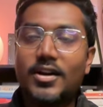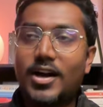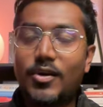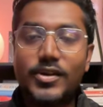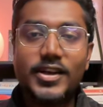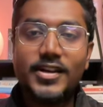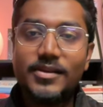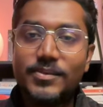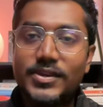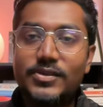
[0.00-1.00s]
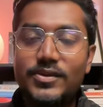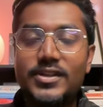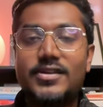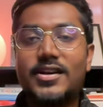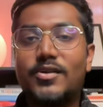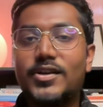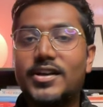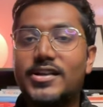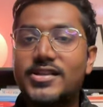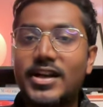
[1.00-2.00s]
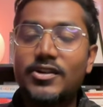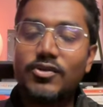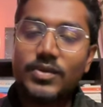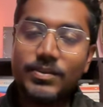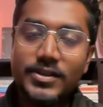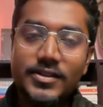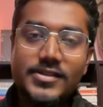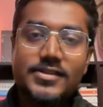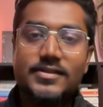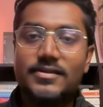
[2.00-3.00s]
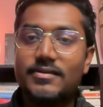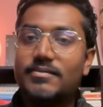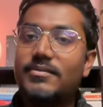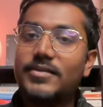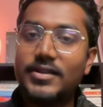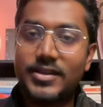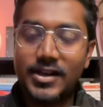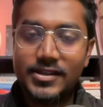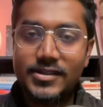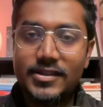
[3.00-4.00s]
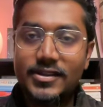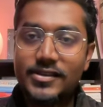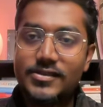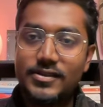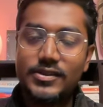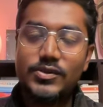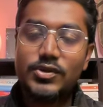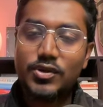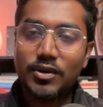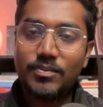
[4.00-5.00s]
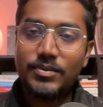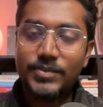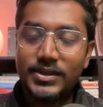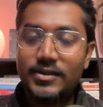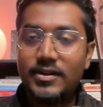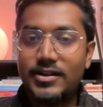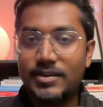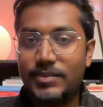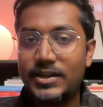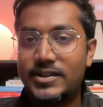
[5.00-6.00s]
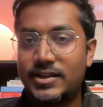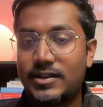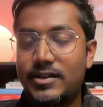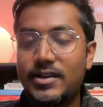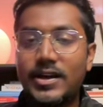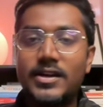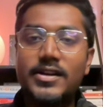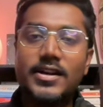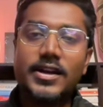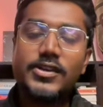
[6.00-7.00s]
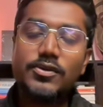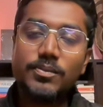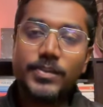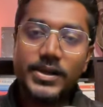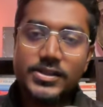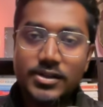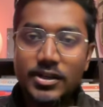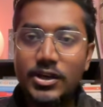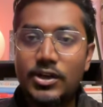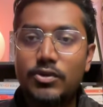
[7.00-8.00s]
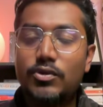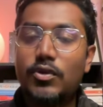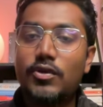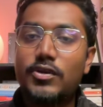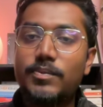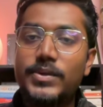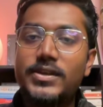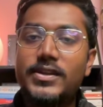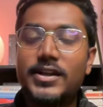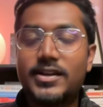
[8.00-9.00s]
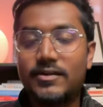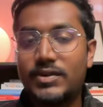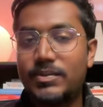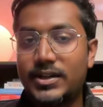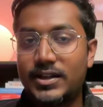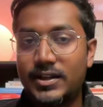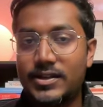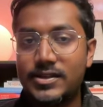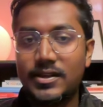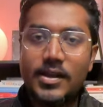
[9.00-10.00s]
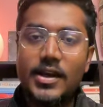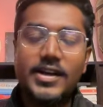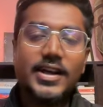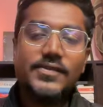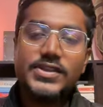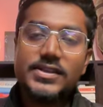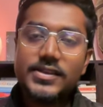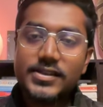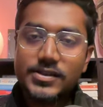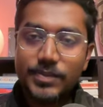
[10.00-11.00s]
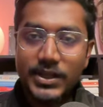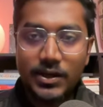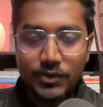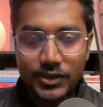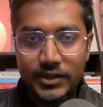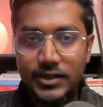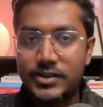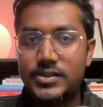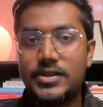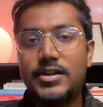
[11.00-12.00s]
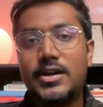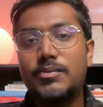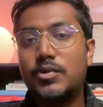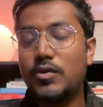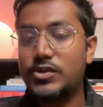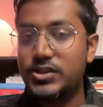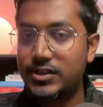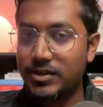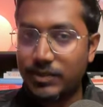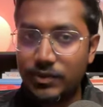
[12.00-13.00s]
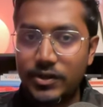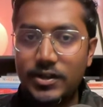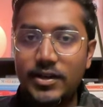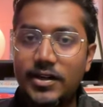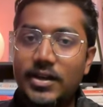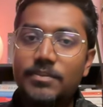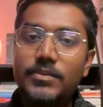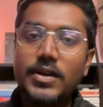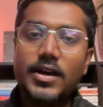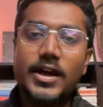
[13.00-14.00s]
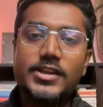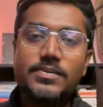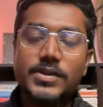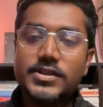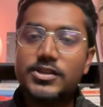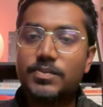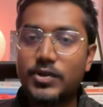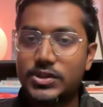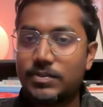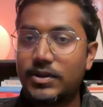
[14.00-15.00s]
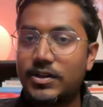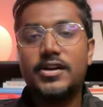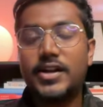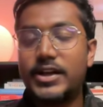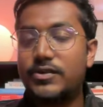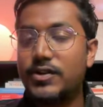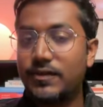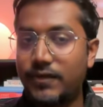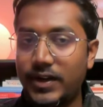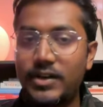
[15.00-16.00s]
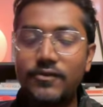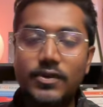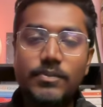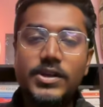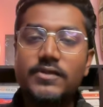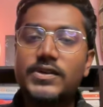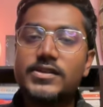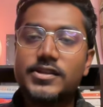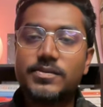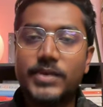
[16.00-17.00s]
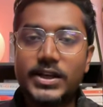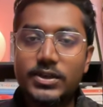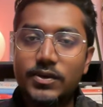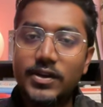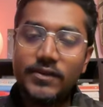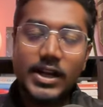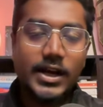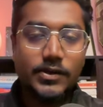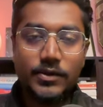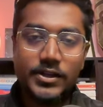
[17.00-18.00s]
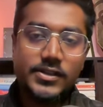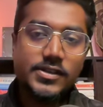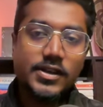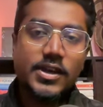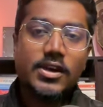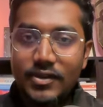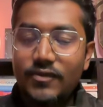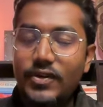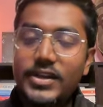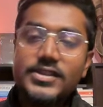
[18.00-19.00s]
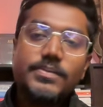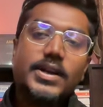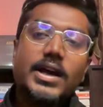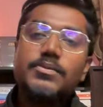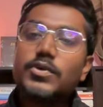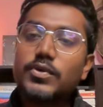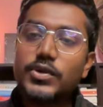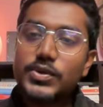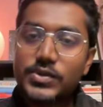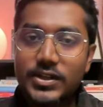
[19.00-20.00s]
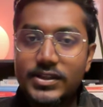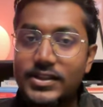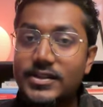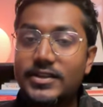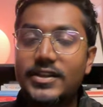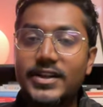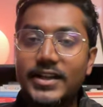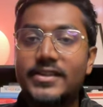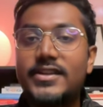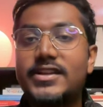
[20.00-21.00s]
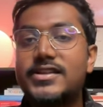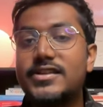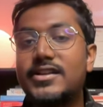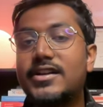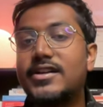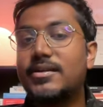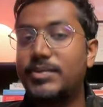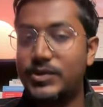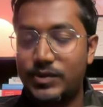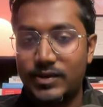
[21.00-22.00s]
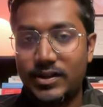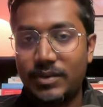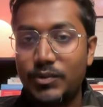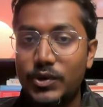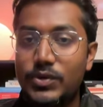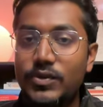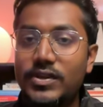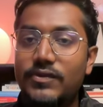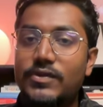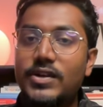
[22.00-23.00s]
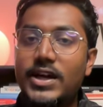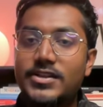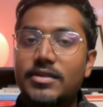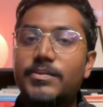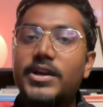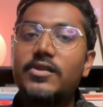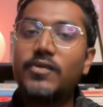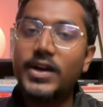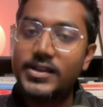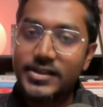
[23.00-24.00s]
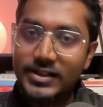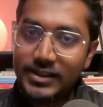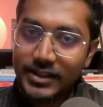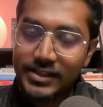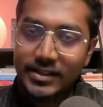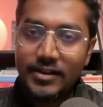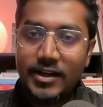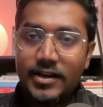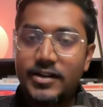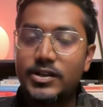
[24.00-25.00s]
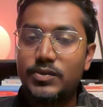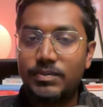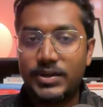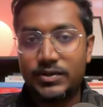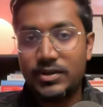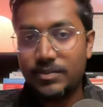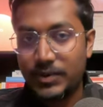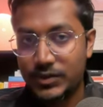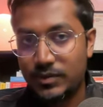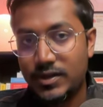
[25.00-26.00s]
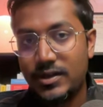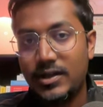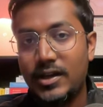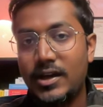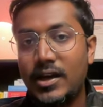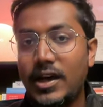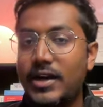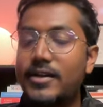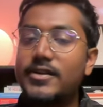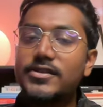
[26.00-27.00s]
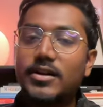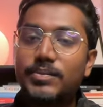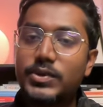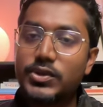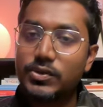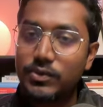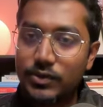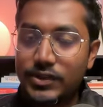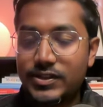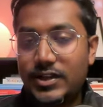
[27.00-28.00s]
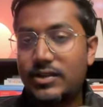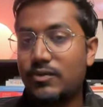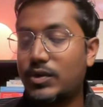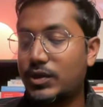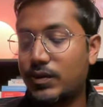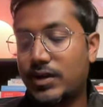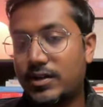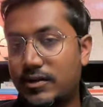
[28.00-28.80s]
how can I be unique? How can I stand out from others? The answer is you stop being a template designer and try your best to not be like everybody else. And I have seen this play out in the industry. I am conscious about it and I am as much as possible trying to refrain from giving such micro level handholdings. For example, I'm not going to say these are the 10 things needed in a persona. I'm going to give you a rationale behind why certain things are added to a particular persona, and it is up to you to decide what to add.